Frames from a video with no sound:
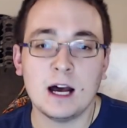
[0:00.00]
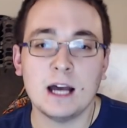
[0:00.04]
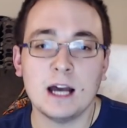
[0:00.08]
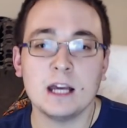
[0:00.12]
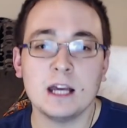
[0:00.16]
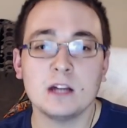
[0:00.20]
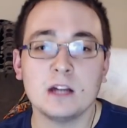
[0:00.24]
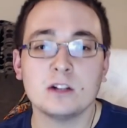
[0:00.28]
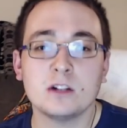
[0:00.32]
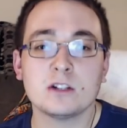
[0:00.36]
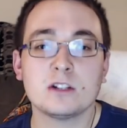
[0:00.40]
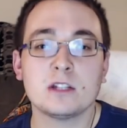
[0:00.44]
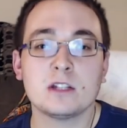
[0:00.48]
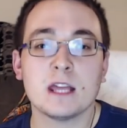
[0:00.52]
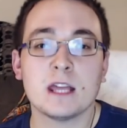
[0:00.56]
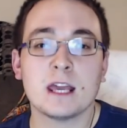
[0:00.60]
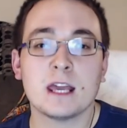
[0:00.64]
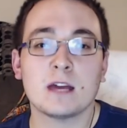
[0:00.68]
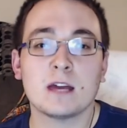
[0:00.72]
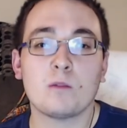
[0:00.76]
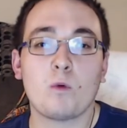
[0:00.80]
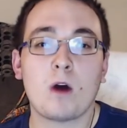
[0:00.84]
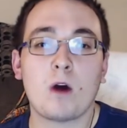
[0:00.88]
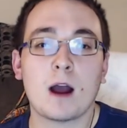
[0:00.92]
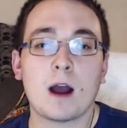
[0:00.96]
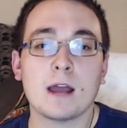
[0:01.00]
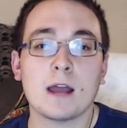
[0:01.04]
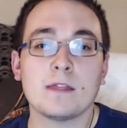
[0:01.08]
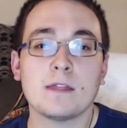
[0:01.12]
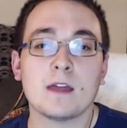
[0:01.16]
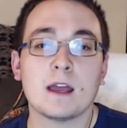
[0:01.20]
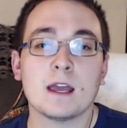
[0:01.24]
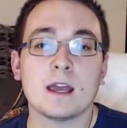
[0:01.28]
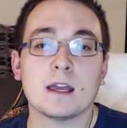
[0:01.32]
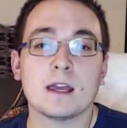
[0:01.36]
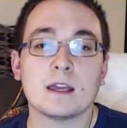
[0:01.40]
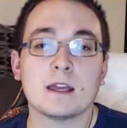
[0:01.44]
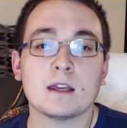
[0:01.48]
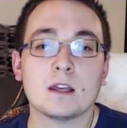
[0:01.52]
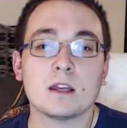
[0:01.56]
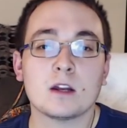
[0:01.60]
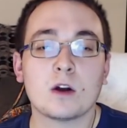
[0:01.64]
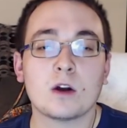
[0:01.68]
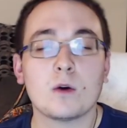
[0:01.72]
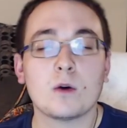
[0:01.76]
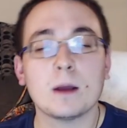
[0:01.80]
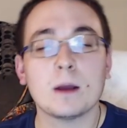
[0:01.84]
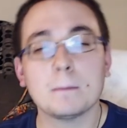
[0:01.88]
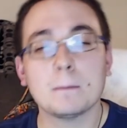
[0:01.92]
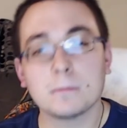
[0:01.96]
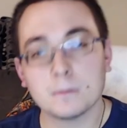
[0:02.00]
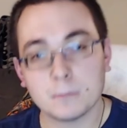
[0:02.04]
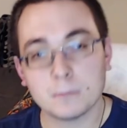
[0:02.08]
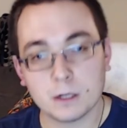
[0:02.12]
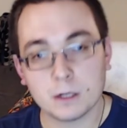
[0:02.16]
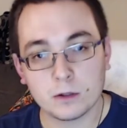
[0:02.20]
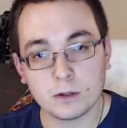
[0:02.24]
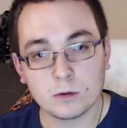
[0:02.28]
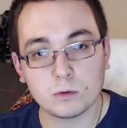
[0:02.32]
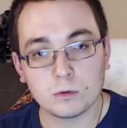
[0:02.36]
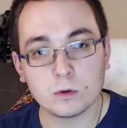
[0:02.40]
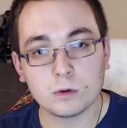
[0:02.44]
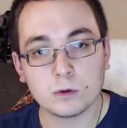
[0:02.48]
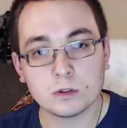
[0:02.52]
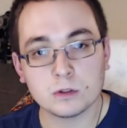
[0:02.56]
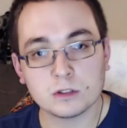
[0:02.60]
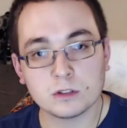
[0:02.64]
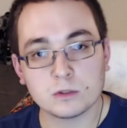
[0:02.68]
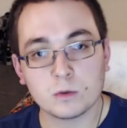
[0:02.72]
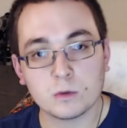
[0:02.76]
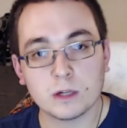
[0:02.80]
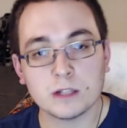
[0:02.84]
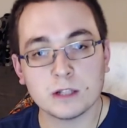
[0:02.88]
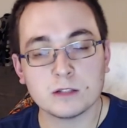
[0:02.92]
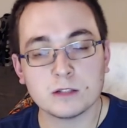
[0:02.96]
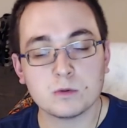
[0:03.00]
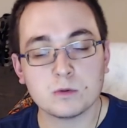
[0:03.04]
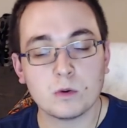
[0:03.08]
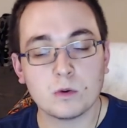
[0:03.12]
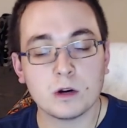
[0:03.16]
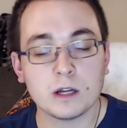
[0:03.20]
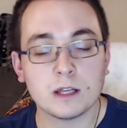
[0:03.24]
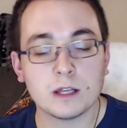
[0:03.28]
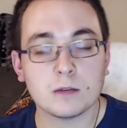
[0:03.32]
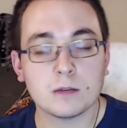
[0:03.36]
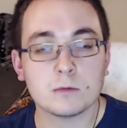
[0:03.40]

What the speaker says: I understand why they, you know, implemented the rule in 2020.